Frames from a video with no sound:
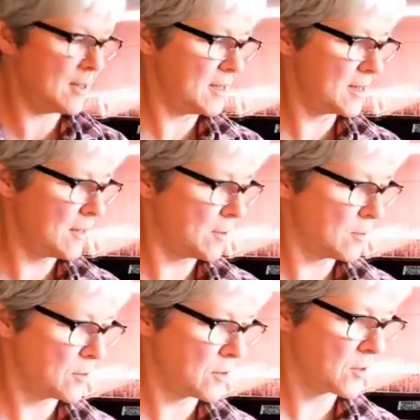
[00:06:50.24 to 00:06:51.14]
He sent
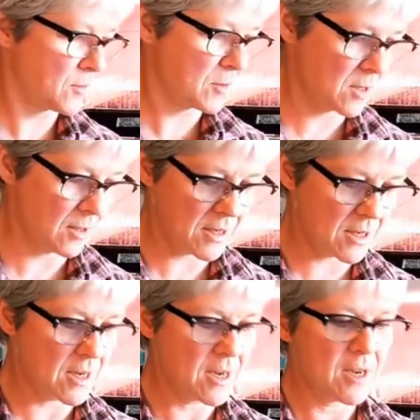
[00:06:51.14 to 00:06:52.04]
those from Switzerland.
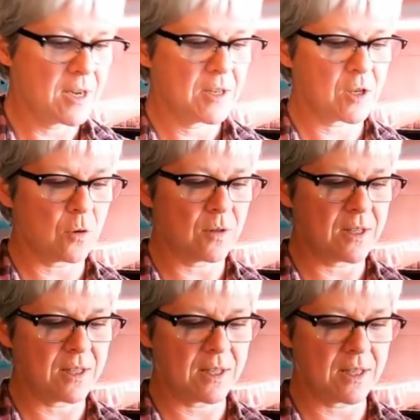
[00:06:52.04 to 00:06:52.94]
So
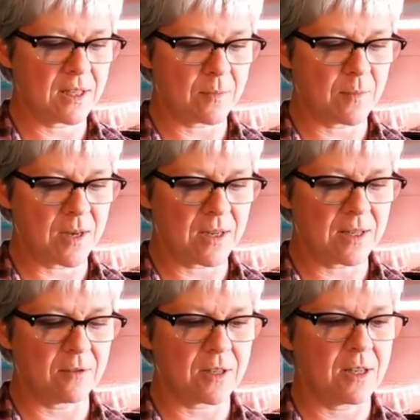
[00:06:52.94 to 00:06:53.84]
this is my single
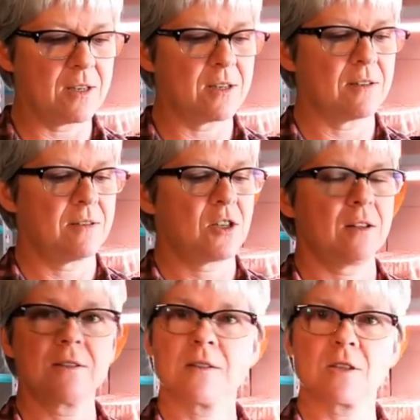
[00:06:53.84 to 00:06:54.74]
seed
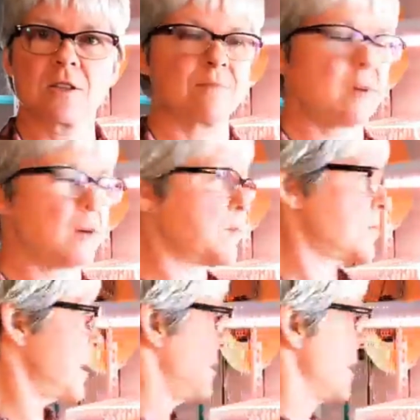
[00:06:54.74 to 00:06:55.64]
challenge. I'll put that